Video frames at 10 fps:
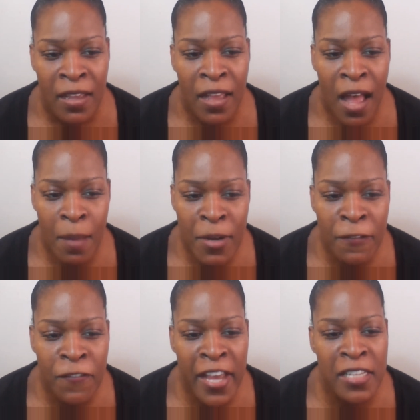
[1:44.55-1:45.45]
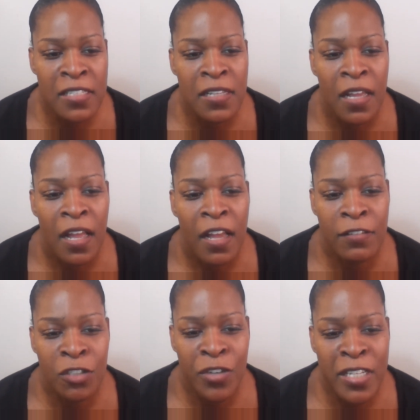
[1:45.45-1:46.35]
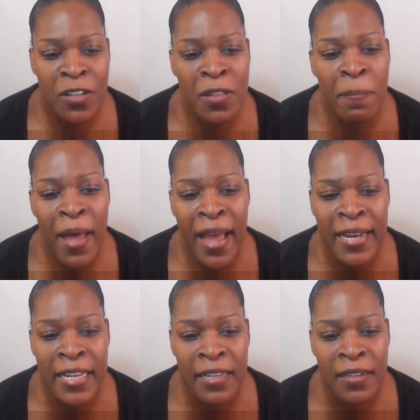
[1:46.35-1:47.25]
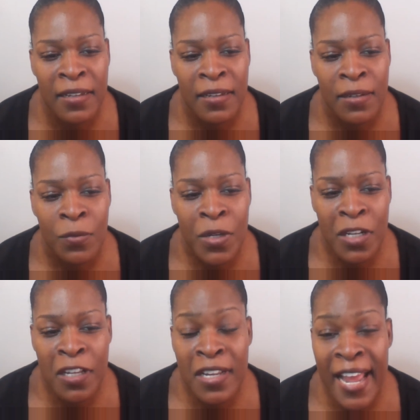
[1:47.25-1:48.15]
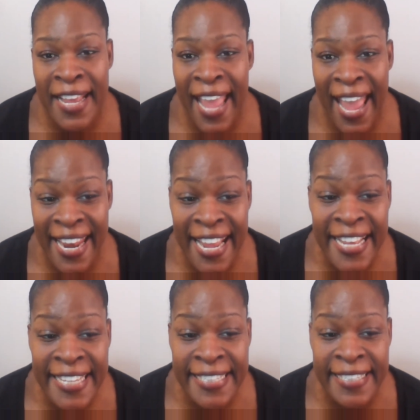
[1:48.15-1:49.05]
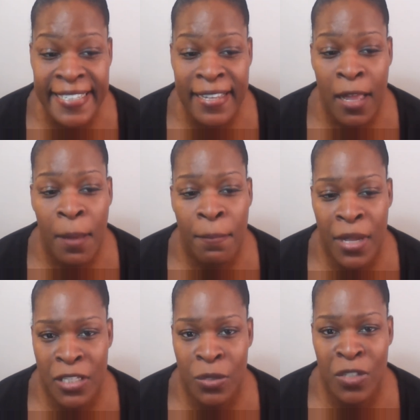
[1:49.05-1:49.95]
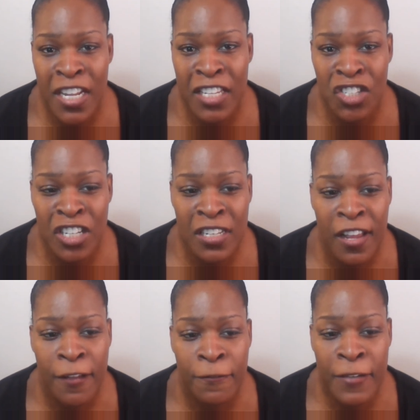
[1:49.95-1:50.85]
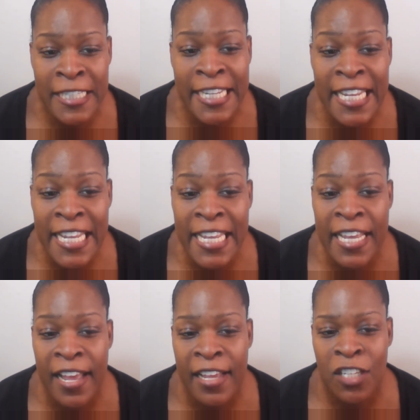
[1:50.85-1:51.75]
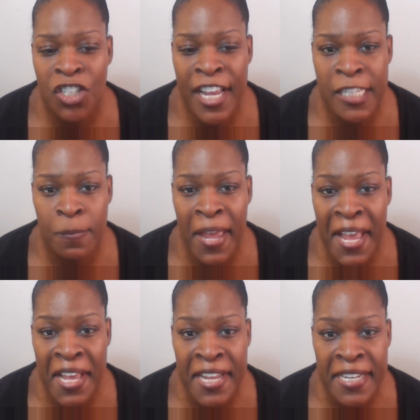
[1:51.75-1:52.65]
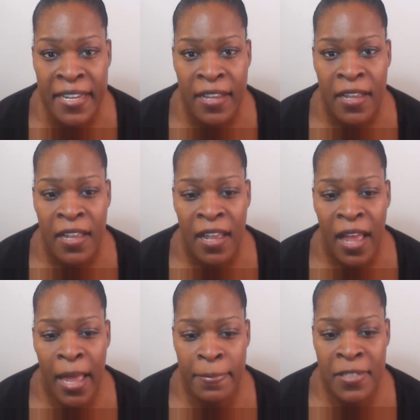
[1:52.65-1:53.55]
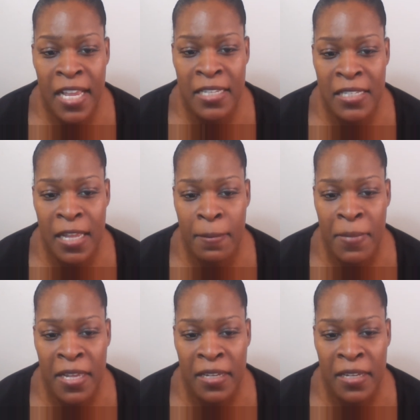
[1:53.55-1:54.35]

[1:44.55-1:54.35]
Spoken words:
Common effects of stress on the body would look like headaches, muscle tension, fatigue, chest pain, upset stomach,